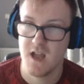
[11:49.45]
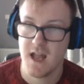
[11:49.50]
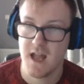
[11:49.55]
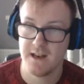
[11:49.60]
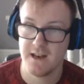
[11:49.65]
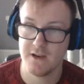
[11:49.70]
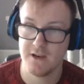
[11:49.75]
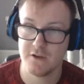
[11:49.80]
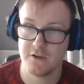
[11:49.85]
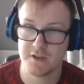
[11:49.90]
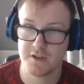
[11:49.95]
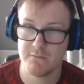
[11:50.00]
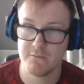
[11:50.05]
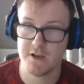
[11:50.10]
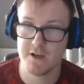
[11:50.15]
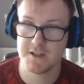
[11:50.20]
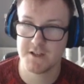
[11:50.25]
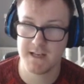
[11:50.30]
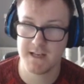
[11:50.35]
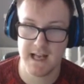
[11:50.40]
And it also
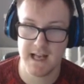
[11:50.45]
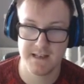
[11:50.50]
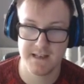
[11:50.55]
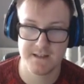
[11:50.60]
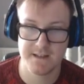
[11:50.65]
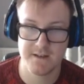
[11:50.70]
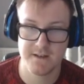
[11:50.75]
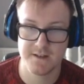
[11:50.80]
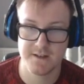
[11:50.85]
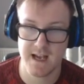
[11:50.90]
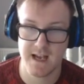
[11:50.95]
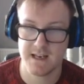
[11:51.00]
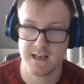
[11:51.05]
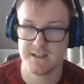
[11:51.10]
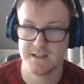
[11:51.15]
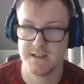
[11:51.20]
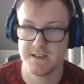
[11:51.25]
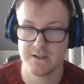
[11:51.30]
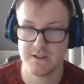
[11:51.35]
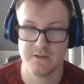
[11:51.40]
works on Alistair because
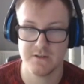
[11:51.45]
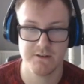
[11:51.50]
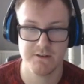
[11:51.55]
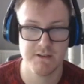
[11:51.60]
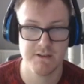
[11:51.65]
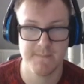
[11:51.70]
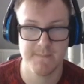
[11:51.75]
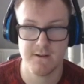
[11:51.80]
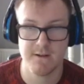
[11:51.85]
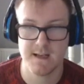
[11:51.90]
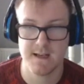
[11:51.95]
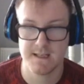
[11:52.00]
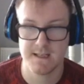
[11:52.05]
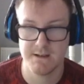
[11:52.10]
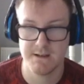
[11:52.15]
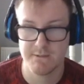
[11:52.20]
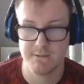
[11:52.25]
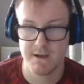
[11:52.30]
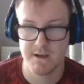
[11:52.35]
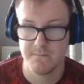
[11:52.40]
Alistair is also a
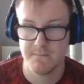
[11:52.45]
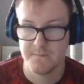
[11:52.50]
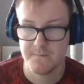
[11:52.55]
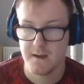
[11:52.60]
spellcaster as well.